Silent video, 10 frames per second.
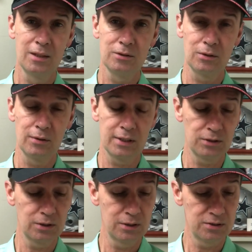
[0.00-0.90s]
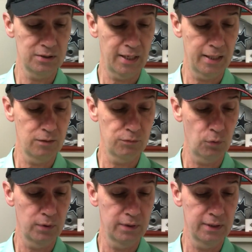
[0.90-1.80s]
so that's a good sign
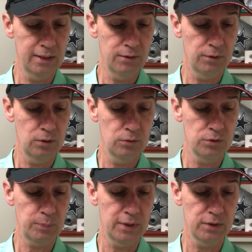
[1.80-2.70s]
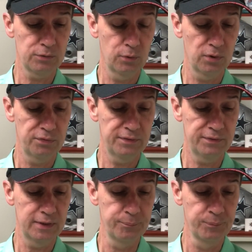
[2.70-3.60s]
for the Heroes, plus
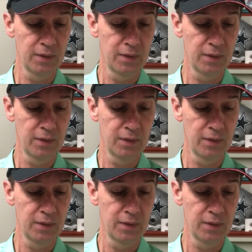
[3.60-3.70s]
450.